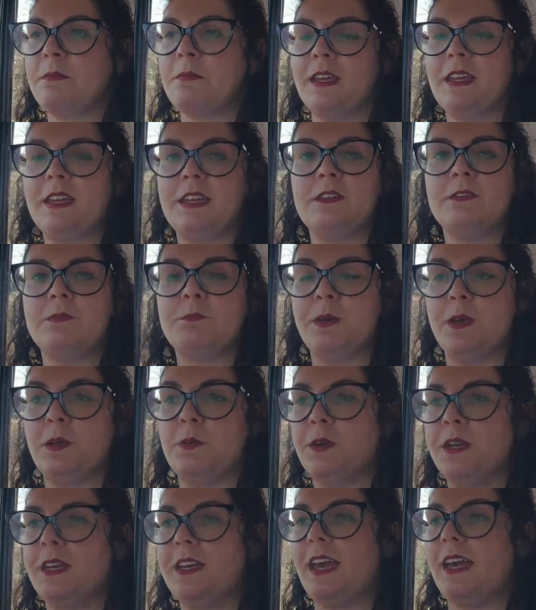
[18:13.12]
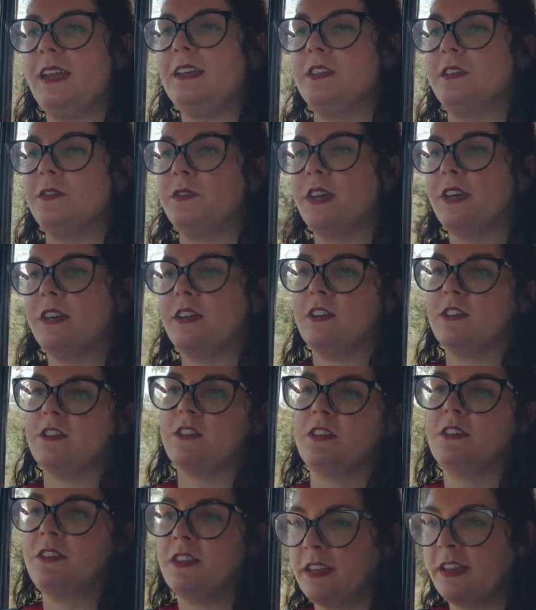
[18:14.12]
making a big weekend of it,
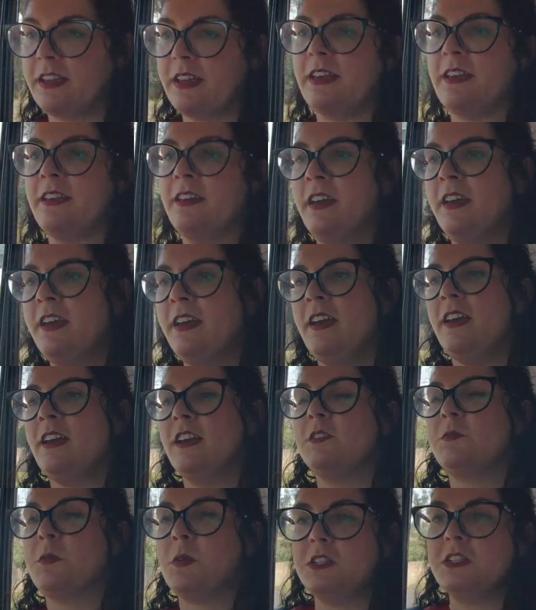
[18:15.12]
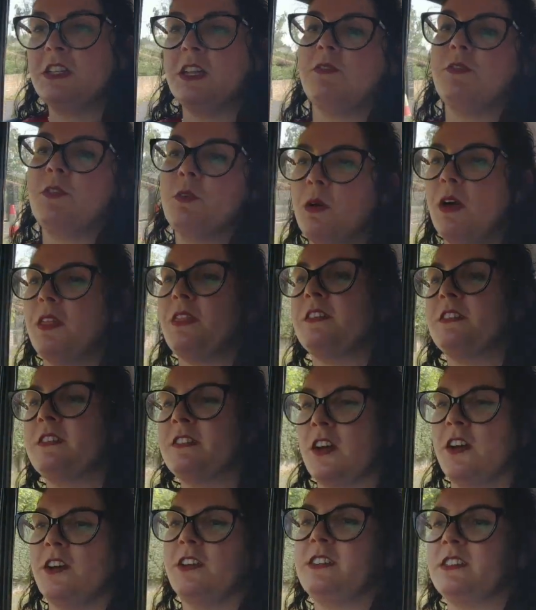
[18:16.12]
because I think it, especially if the
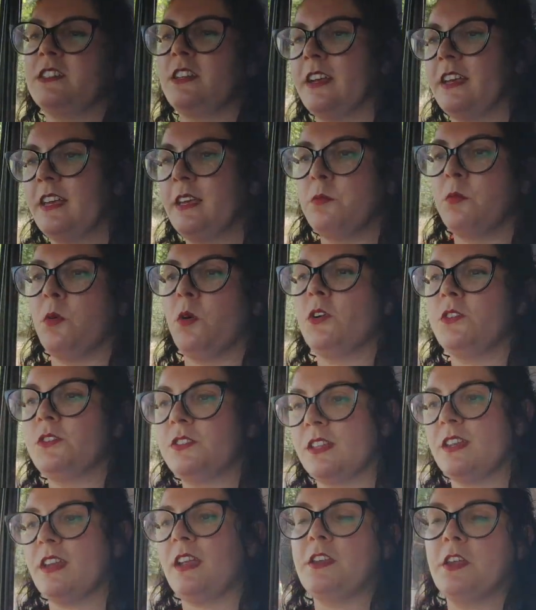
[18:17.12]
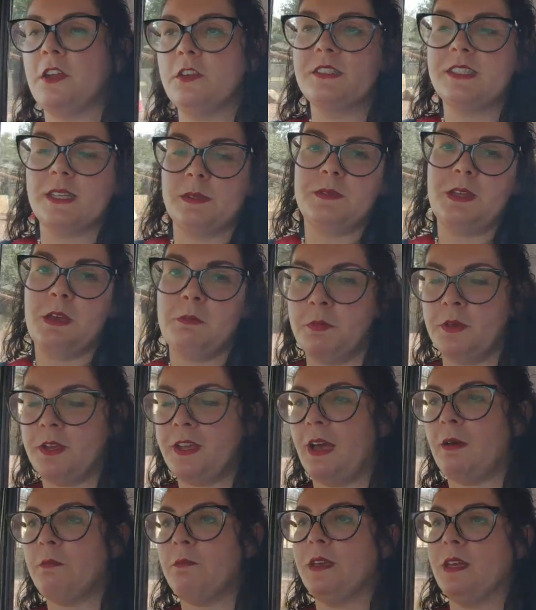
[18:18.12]
weather's nice like it was, and I know September
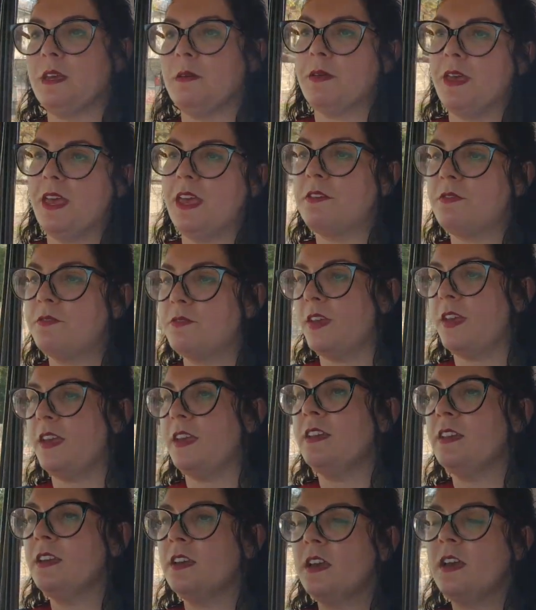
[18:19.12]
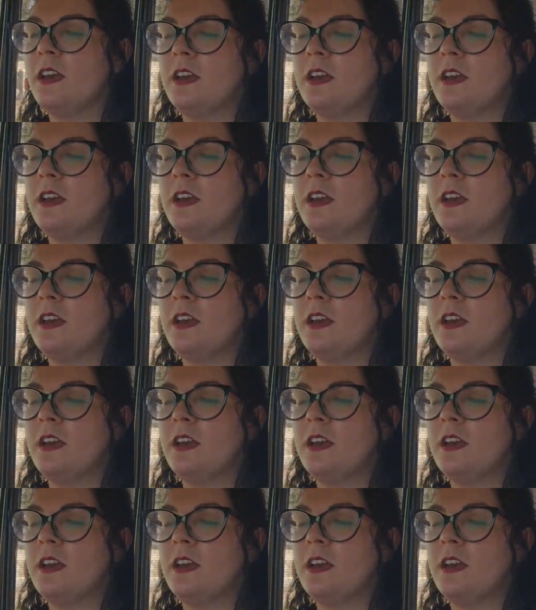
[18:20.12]
can be a bit iffy,